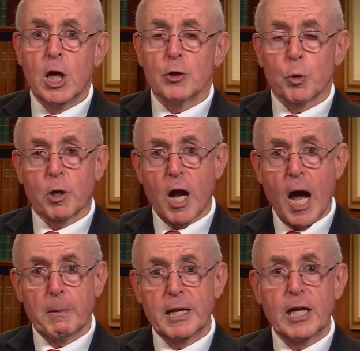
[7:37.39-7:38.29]
to
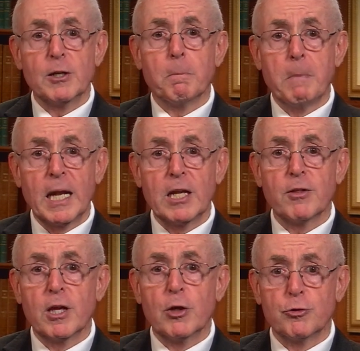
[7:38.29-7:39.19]
accommodate many of
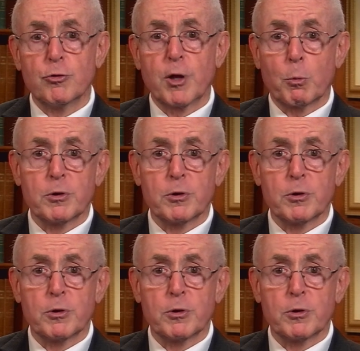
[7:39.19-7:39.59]
the issues that we're